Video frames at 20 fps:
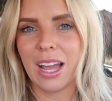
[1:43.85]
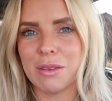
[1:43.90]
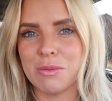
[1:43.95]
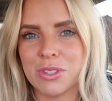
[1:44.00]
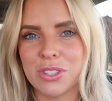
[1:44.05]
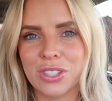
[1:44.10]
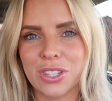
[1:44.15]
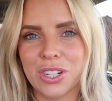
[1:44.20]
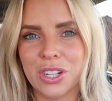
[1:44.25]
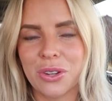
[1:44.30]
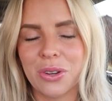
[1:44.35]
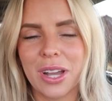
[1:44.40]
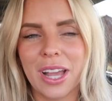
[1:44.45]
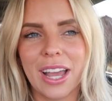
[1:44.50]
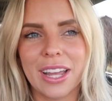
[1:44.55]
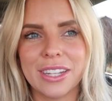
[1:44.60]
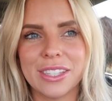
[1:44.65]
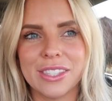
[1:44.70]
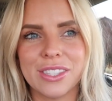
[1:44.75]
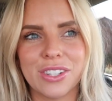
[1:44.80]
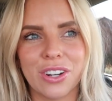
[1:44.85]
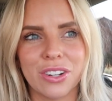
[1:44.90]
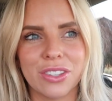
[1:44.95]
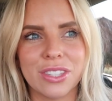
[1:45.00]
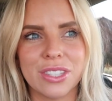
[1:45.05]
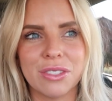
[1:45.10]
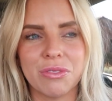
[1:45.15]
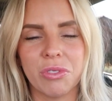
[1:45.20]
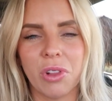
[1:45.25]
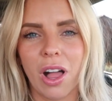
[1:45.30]
I'm just gonna go ahead and start
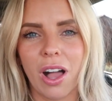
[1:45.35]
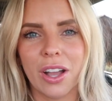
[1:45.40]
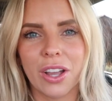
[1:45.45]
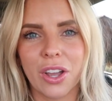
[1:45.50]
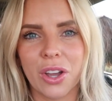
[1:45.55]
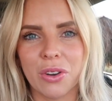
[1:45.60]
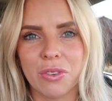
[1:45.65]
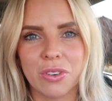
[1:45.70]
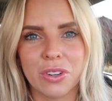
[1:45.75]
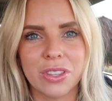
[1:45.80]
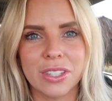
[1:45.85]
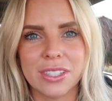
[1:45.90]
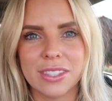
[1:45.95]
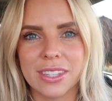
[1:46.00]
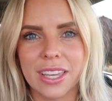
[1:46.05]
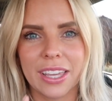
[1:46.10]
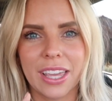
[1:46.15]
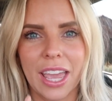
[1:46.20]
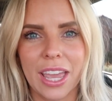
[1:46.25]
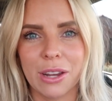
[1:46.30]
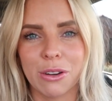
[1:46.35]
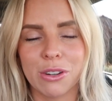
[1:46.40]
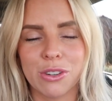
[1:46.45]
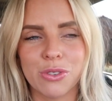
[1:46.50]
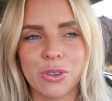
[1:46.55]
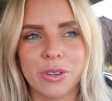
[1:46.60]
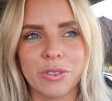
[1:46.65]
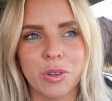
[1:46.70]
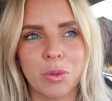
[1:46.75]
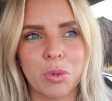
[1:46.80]
this vlog over this like egg
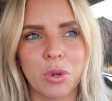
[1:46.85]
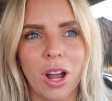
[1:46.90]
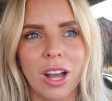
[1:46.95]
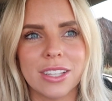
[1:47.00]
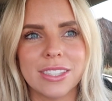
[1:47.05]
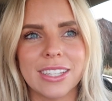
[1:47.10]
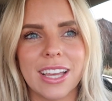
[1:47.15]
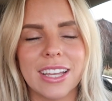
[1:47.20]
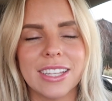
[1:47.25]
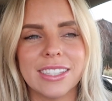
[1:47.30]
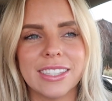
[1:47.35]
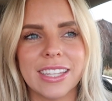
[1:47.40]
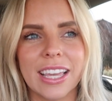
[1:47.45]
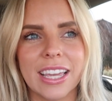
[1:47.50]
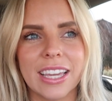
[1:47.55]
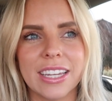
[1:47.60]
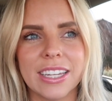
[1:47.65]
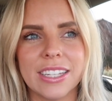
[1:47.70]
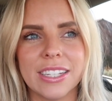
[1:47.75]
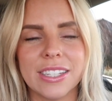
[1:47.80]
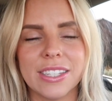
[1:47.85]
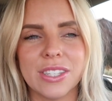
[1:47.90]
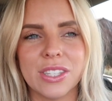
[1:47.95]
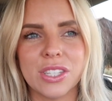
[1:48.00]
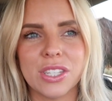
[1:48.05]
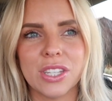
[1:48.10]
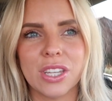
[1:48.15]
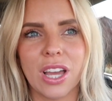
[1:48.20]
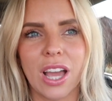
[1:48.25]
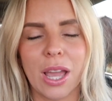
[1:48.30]
retrieval process and
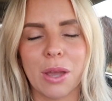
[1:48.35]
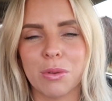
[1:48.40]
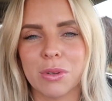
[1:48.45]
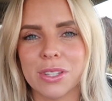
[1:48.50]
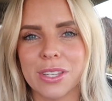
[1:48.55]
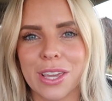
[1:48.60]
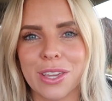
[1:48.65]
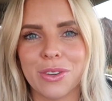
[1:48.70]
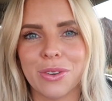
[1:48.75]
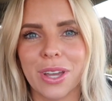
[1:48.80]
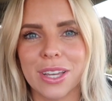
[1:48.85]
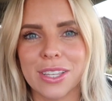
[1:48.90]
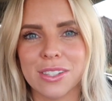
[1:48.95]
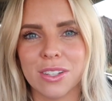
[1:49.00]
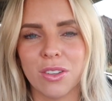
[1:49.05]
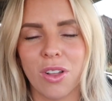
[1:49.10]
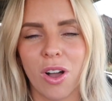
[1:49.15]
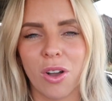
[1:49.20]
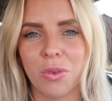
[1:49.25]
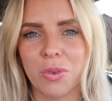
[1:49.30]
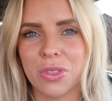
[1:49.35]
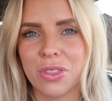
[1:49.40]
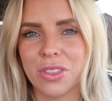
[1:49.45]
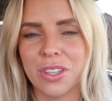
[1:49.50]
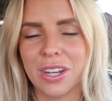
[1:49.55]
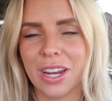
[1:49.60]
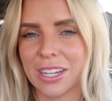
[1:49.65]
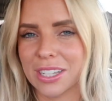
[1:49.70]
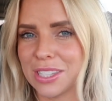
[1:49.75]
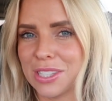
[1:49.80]
I will take you guys along with
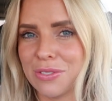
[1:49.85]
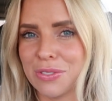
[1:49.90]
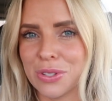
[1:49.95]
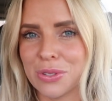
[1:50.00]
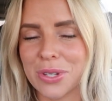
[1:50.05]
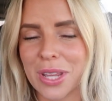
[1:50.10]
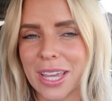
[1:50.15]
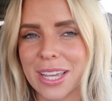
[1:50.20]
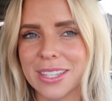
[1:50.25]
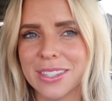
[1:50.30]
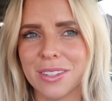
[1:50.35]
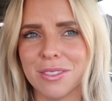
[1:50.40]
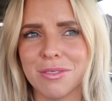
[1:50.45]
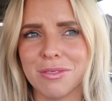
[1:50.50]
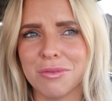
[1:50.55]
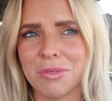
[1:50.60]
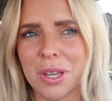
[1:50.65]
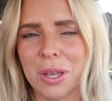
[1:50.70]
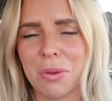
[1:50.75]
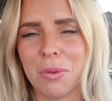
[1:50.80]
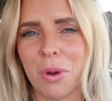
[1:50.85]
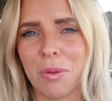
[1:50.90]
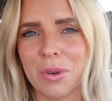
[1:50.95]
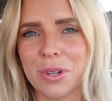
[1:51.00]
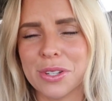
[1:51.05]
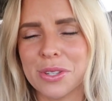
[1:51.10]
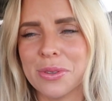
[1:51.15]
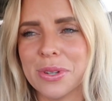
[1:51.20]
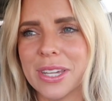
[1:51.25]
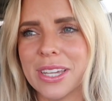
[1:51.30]
the next few days of like what
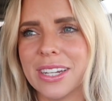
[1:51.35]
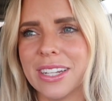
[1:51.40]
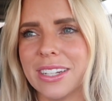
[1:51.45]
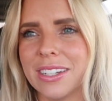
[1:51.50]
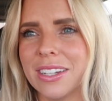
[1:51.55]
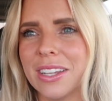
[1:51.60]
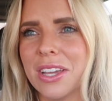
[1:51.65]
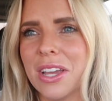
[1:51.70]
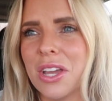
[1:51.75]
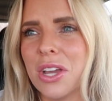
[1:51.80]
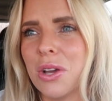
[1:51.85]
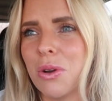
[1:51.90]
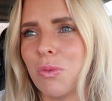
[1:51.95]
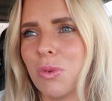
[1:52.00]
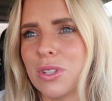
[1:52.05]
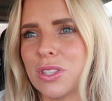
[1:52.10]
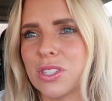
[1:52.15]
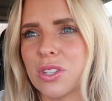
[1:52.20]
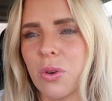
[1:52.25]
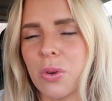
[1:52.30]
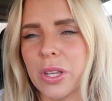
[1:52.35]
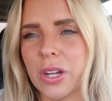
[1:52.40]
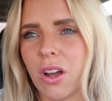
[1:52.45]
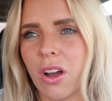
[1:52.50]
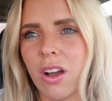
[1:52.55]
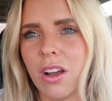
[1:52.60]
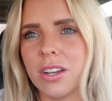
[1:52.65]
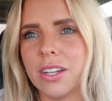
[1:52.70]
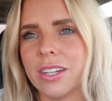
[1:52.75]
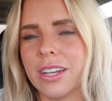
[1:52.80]
we're doing and what's going
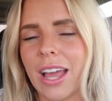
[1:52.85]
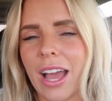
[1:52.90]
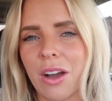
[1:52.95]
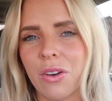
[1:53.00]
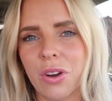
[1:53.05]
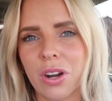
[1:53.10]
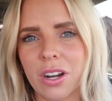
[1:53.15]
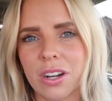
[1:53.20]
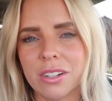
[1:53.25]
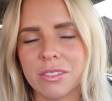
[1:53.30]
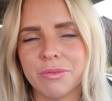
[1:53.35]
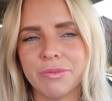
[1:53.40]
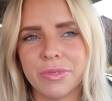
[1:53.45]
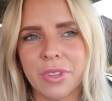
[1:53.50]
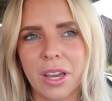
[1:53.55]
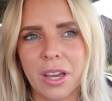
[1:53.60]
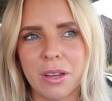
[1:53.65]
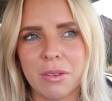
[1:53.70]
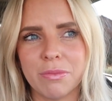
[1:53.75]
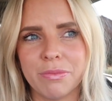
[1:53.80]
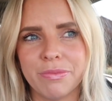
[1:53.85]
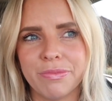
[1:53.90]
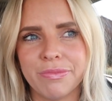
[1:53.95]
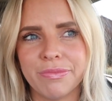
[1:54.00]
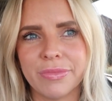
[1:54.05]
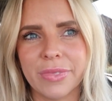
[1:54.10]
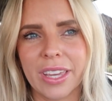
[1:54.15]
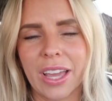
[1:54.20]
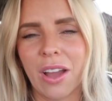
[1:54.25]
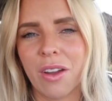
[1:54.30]
on and how we're um,
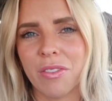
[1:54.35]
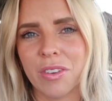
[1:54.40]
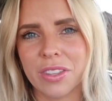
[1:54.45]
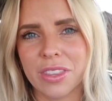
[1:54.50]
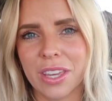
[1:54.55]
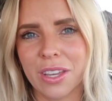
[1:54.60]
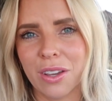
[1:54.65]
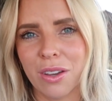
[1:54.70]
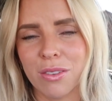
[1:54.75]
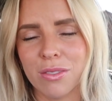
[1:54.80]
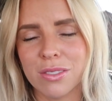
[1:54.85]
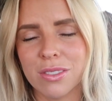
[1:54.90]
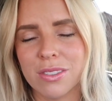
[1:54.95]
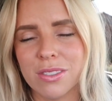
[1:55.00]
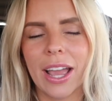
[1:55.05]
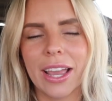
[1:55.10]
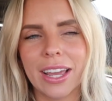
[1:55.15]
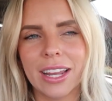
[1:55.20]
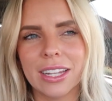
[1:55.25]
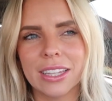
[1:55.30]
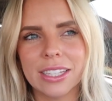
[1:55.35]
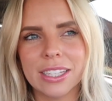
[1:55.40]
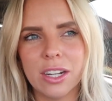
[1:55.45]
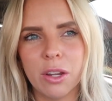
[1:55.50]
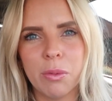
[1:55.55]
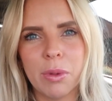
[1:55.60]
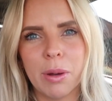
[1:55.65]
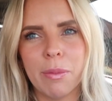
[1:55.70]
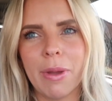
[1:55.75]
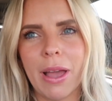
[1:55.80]
like how everything goes. I got a
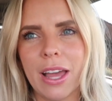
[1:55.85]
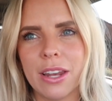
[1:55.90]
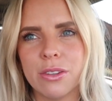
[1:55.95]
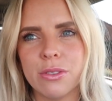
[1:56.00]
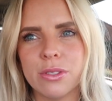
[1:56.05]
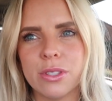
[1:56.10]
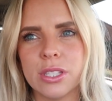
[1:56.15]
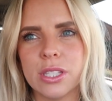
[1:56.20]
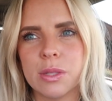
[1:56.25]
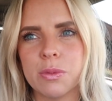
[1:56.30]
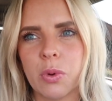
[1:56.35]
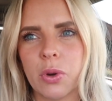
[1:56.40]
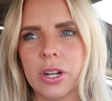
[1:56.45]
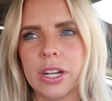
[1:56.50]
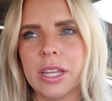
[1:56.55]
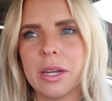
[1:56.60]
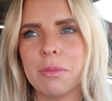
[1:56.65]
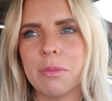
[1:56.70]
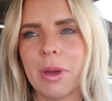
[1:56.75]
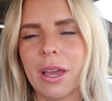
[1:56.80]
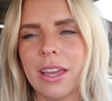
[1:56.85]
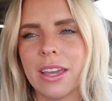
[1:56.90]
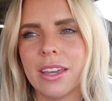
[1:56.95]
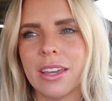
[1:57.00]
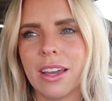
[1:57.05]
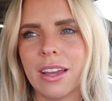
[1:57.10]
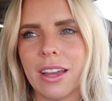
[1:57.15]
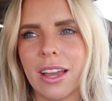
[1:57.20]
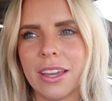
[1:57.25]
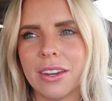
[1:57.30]
little bit of bad news this morning, but
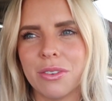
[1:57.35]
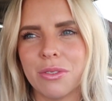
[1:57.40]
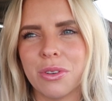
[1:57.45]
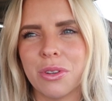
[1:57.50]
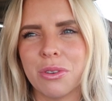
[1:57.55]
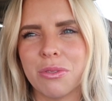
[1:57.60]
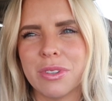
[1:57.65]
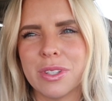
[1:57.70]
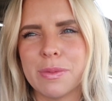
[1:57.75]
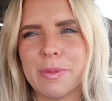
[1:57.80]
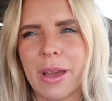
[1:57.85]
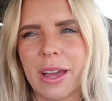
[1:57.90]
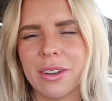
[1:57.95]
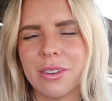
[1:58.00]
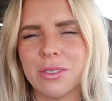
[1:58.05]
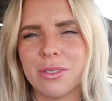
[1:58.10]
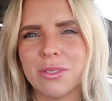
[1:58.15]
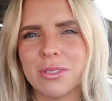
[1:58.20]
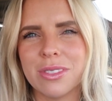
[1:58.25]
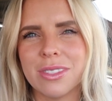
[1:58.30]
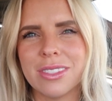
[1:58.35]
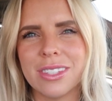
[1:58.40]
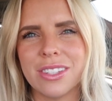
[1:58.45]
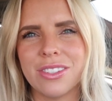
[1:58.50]
I don't know if it's bad news.